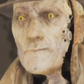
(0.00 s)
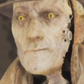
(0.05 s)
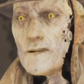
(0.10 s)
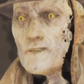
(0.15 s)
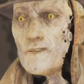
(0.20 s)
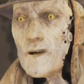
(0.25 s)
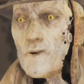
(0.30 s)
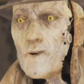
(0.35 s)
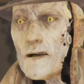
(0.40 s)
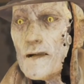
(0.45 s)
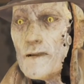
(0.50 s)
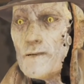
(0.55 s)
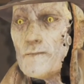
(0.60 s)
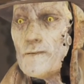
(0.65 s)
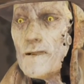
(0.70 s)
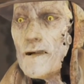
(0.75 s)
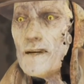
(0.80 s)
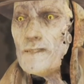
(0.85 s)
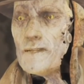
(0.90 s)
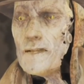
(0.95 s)
But they
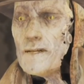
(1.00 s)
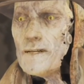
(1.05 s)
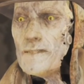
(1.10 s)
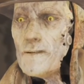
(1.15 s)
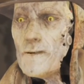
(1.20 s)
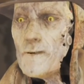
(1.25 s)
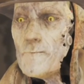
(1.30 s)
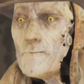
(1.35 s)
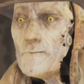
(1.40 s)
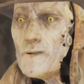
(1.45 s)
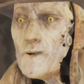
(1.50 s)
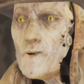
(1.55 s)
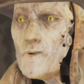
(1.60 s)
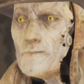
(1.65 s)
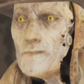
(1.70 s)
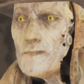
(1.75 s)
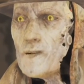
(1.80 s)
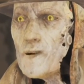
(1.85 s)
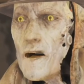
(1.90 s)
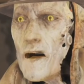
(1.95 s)
waited until something
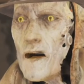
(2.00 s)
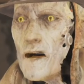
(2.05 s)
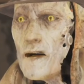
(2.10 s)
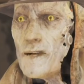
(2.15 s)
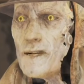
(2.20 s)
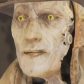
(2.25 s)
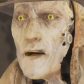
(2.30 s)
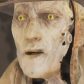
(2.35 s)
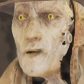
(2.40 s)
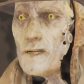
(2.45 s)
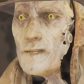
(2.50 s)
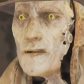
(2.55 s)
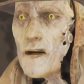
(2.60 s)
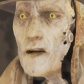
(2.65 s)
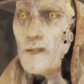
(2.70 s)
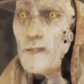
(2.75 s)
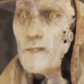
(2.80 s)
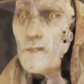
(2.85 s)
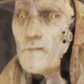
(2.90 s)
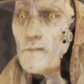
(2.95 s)
went wrong to
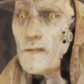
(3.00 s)
resort to